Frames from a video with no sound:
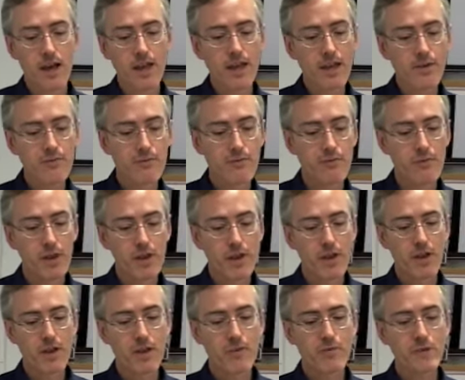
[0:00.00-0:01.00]
if
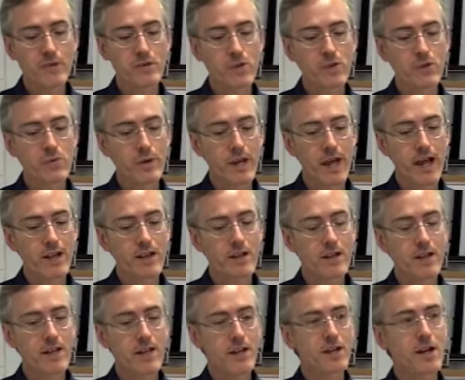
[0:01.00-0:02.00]
physical
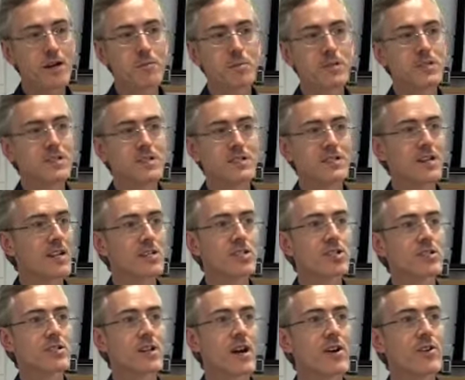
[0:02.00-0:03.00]
reality encompasses not
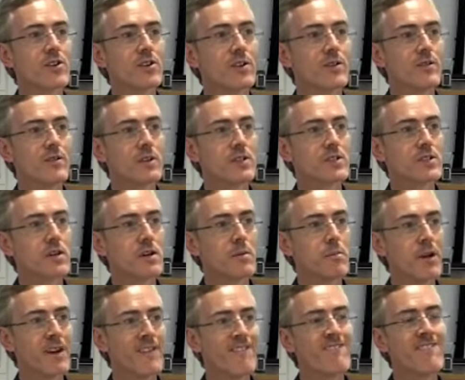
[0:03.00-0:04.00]
just our universe,
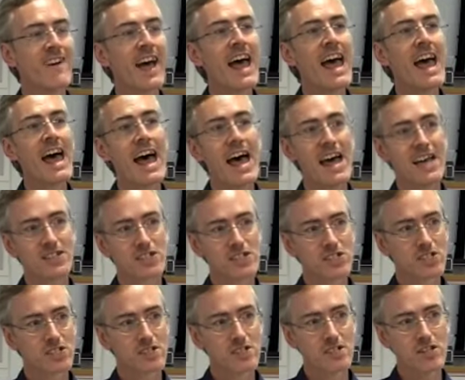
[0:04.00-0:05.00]
but a
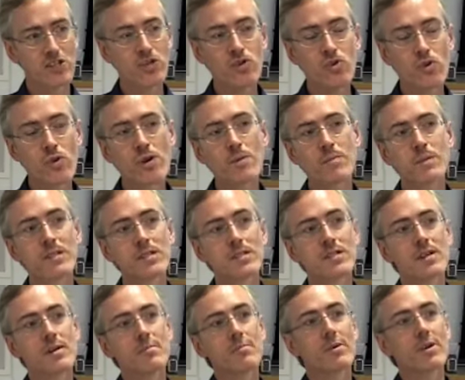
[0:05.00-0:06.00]
vast, enormous
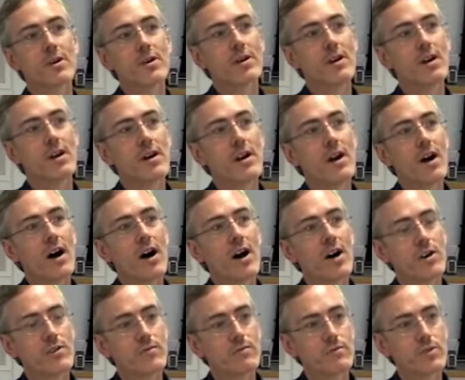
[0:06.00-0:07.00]
number
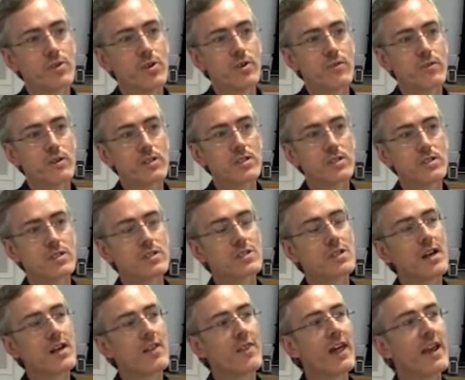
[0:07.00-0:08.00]
of universes
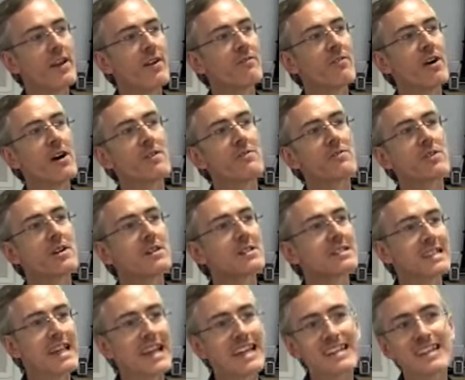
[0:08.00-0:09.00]
that involve
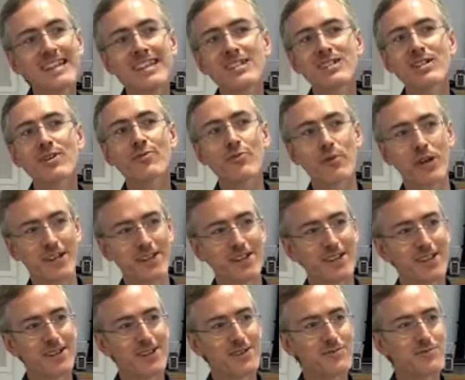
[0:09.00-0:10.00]
slightly different
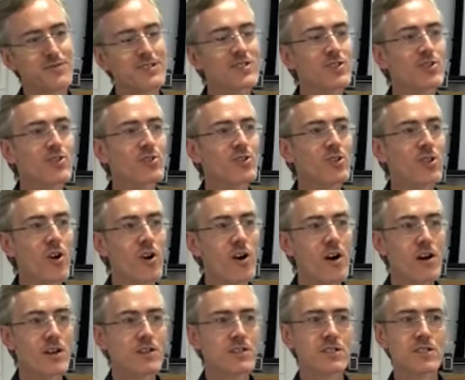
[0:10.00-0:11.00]
physical
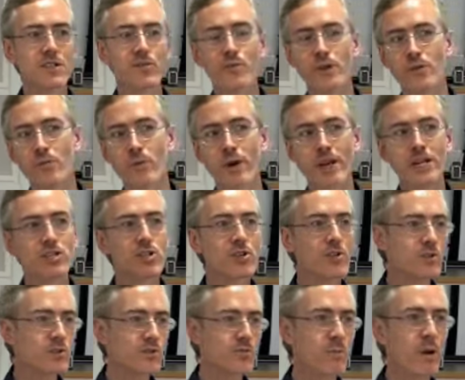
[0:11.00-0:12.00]
laws, different
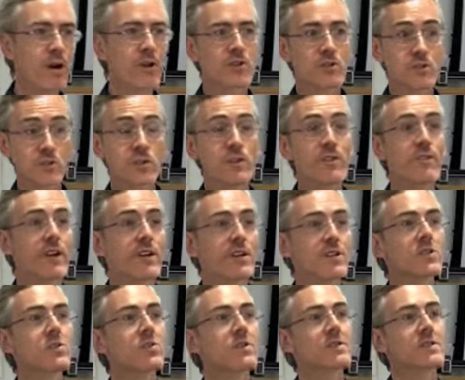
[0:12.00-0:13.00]
ratios of particles, the very
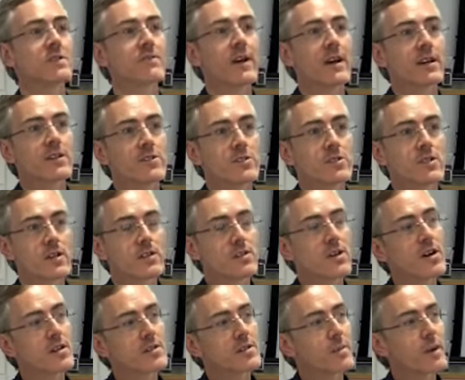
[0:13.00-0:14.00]
sorts of factors I
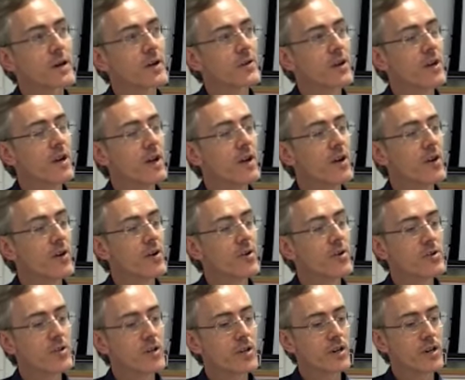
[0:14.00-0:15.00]
talked about
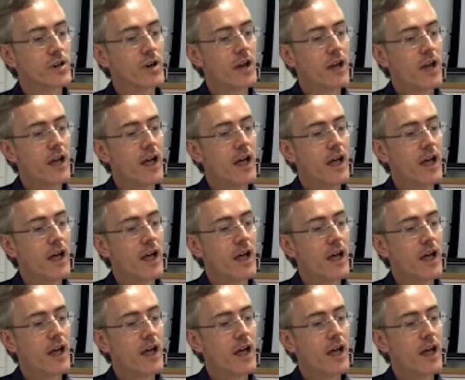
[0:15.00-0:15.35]
earlier,